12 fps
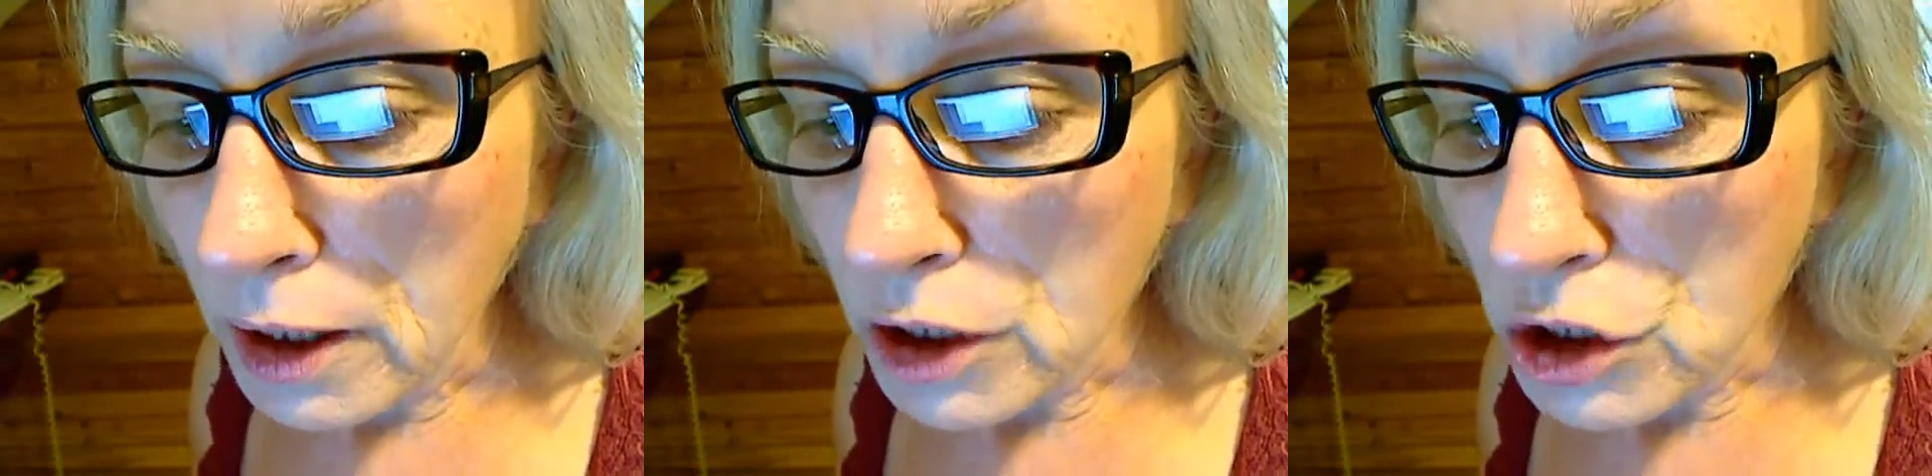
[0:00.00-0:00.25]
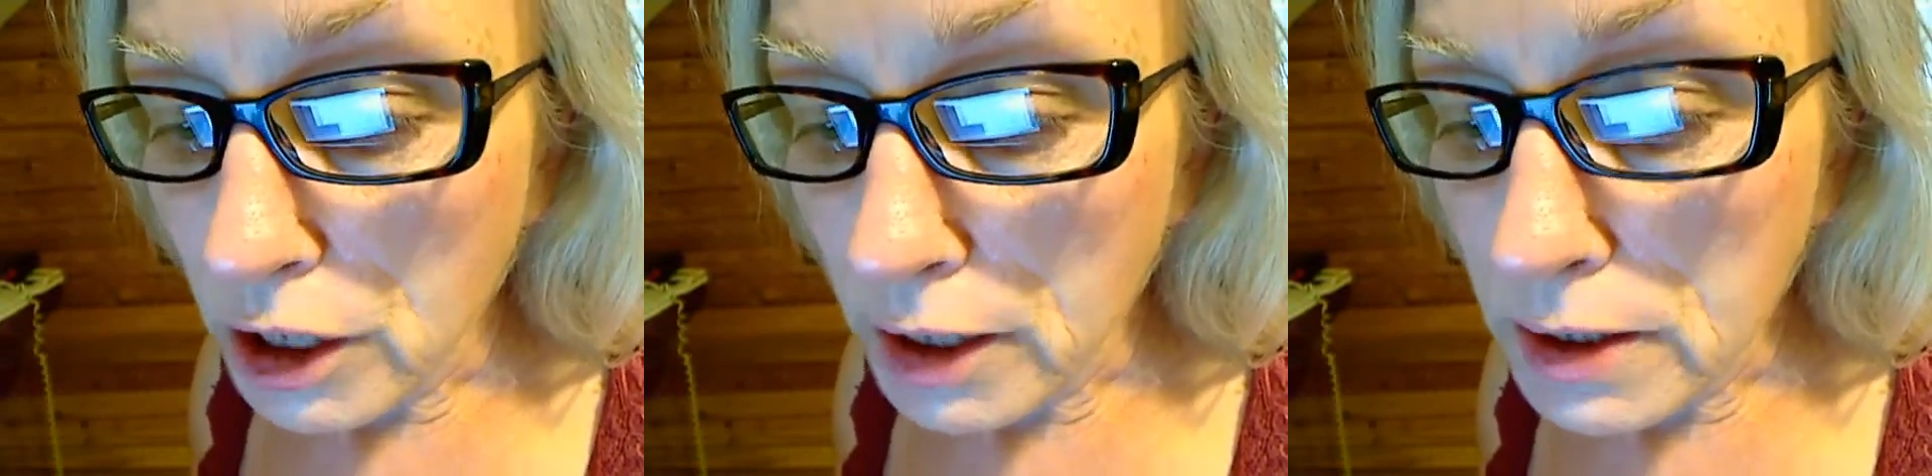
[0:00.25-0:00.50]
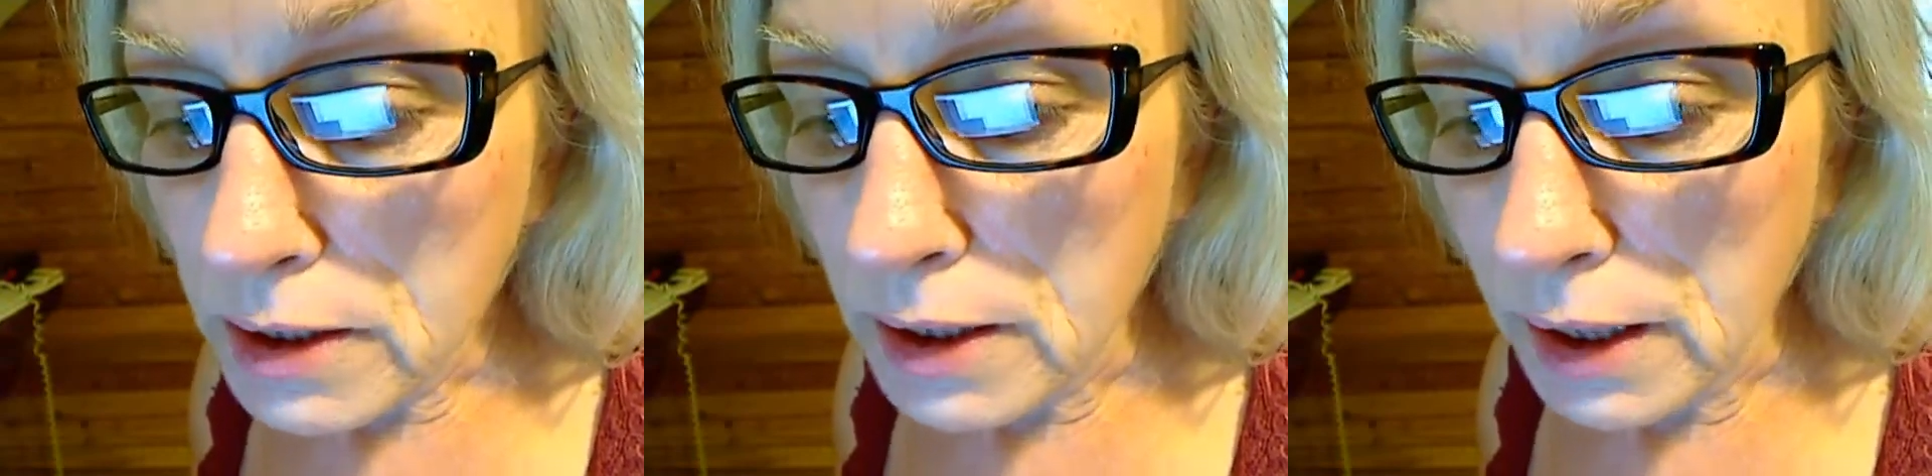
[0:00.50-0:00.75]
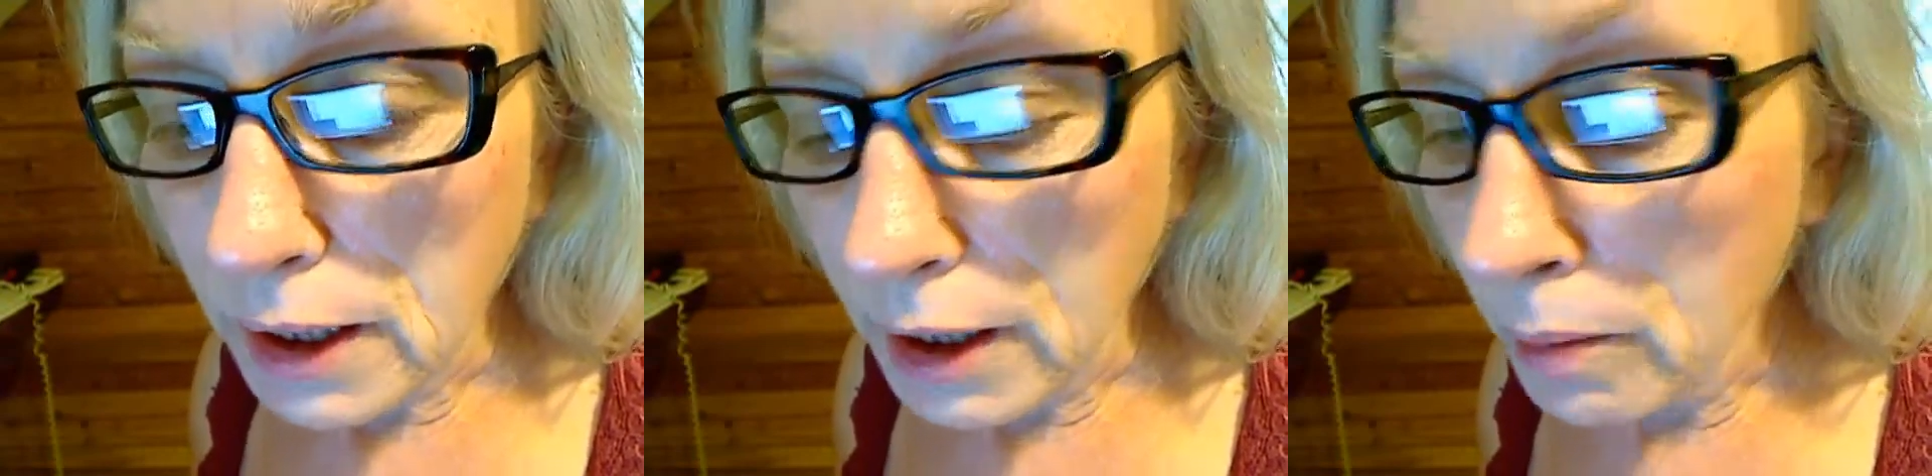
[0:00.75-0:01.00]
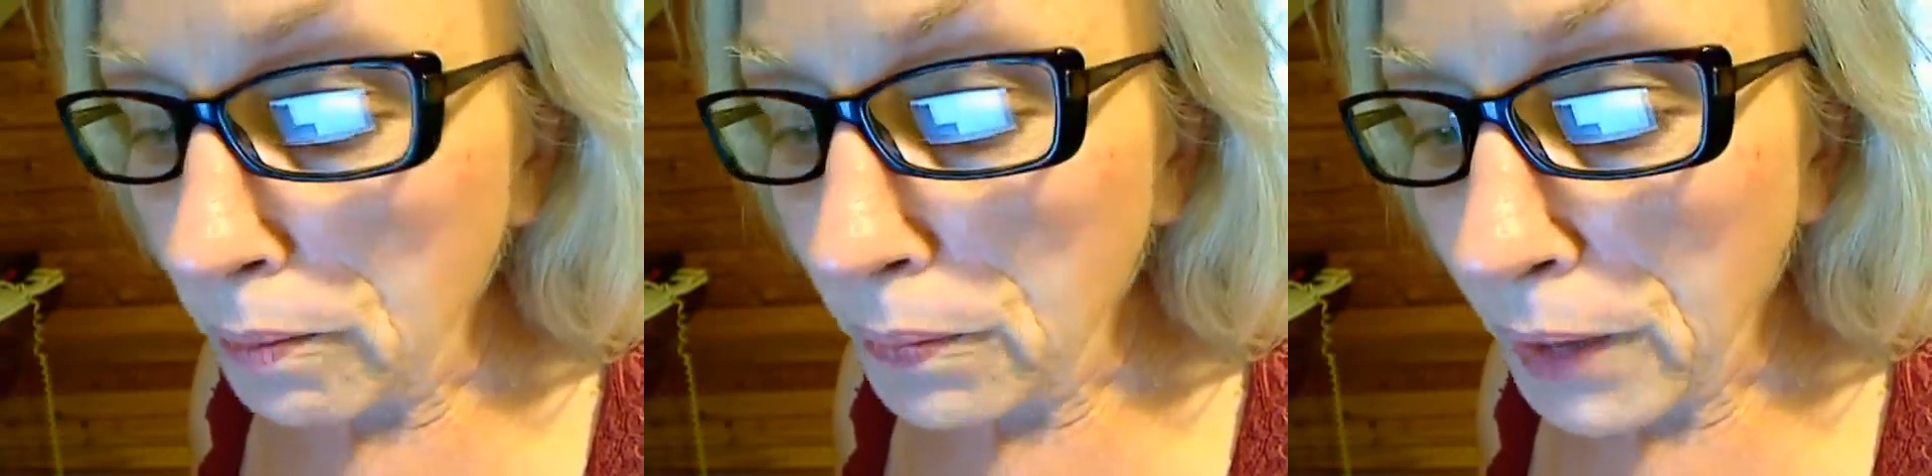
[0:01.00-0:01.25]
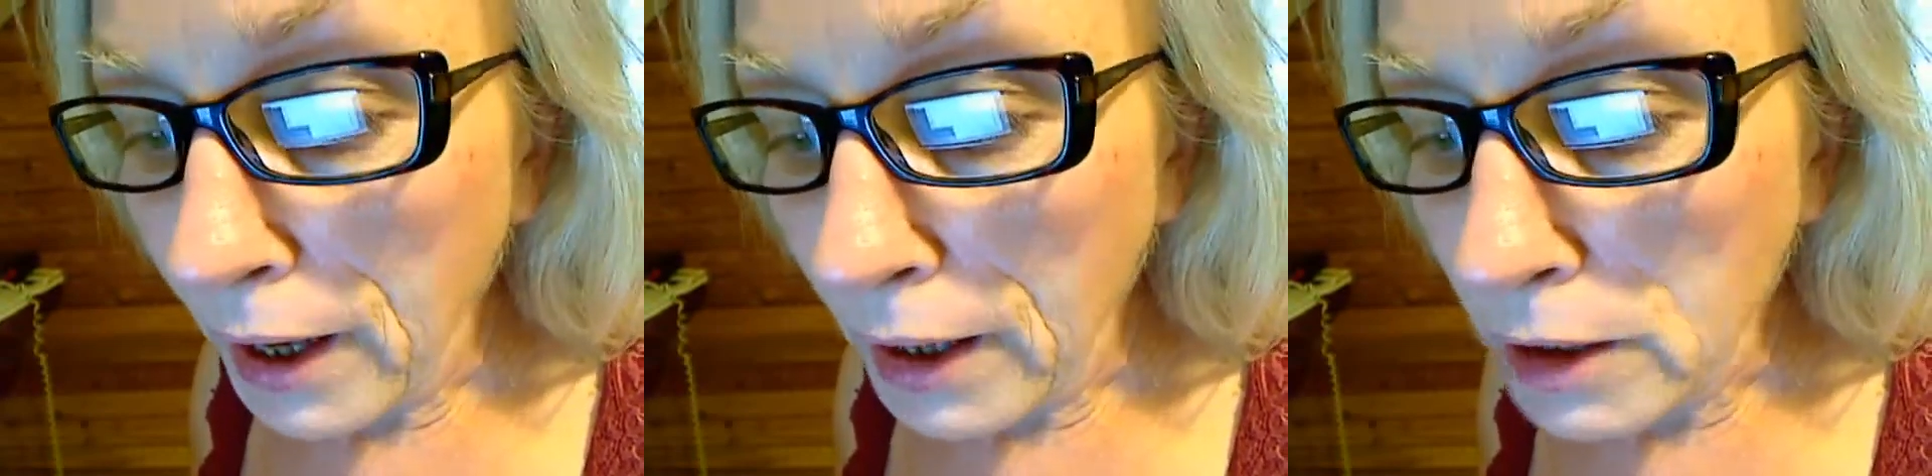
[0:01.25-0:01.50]
just the
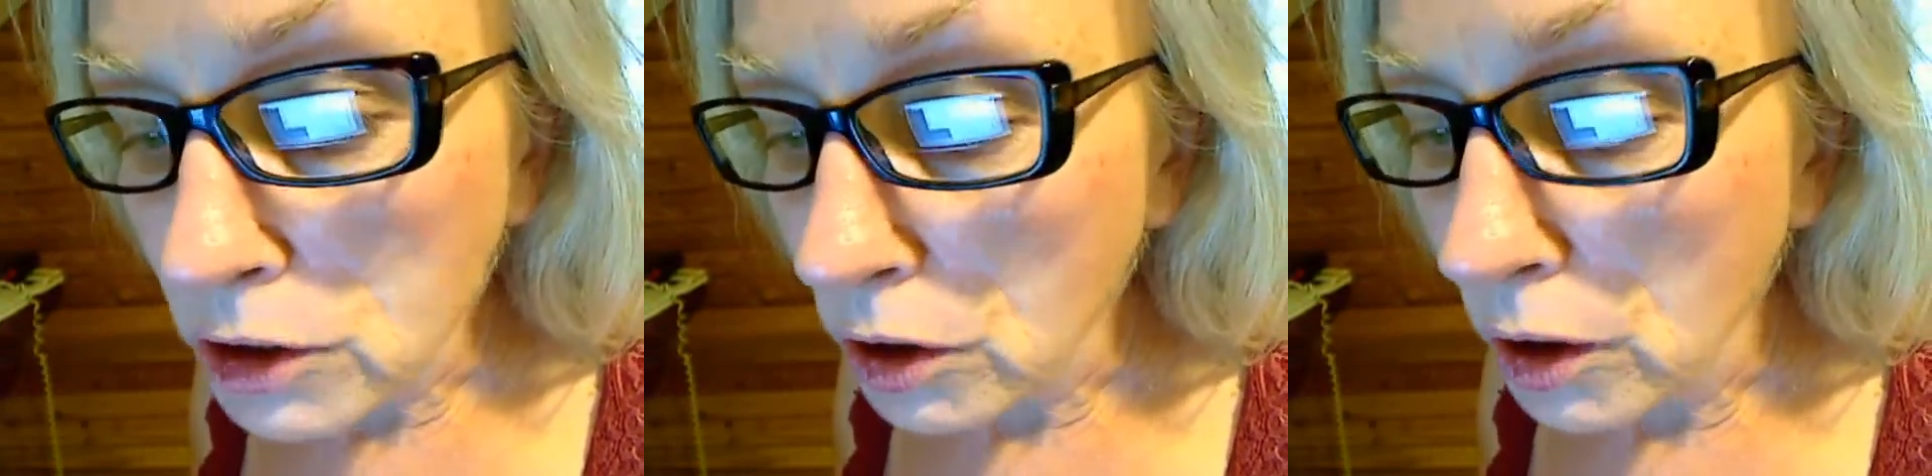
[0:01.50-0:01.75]
impact